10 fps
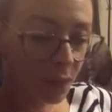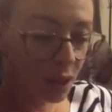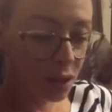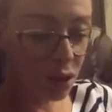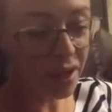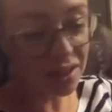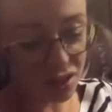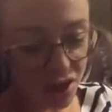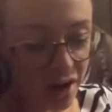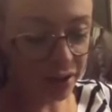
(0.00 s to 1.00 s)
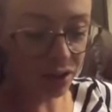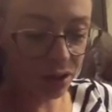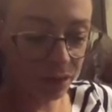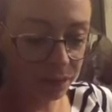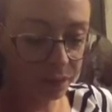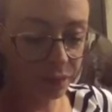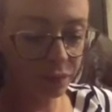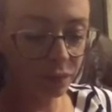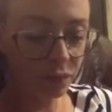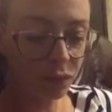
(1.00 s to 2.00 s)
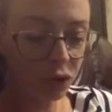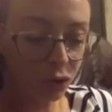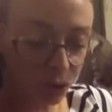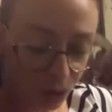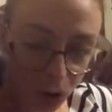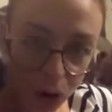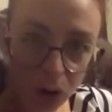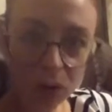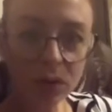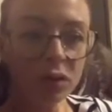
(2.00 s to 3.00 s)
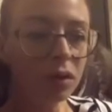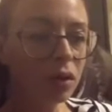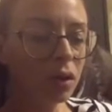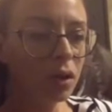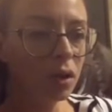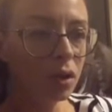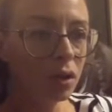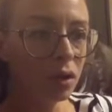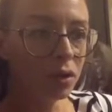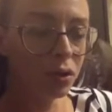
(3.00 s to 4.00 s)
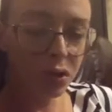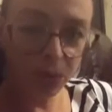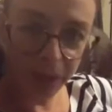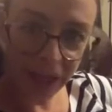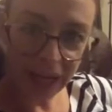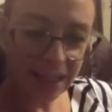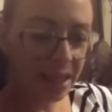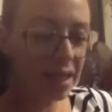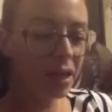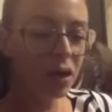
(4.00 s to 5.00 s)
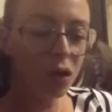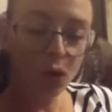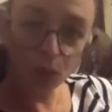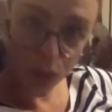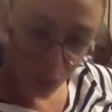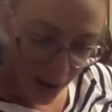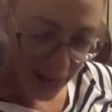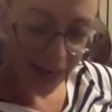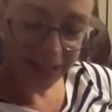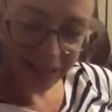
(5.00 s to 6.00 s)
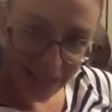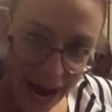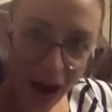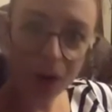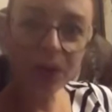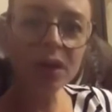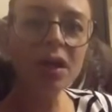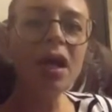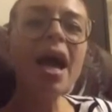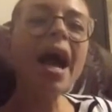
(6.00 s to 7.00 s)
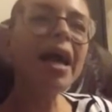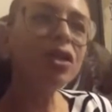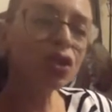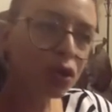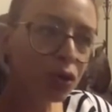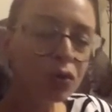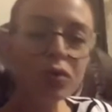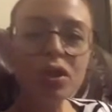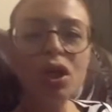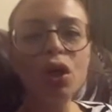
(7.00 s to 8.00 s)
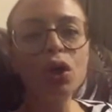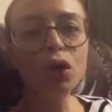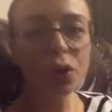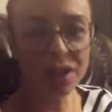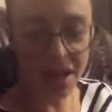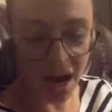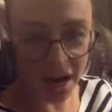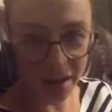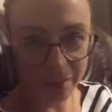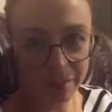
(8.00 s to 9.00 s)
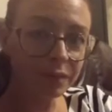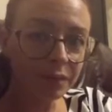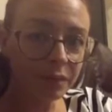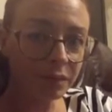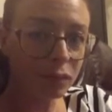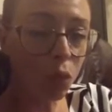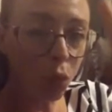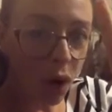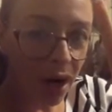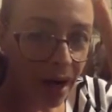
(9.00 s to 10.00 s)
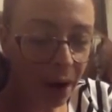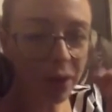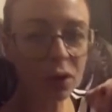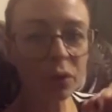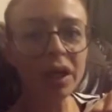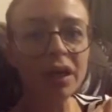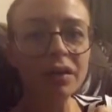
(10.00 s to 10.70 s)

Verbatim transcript: So that's the challenge. Choose your goal, choose your big idea, write it down, and choose your time one hour in a week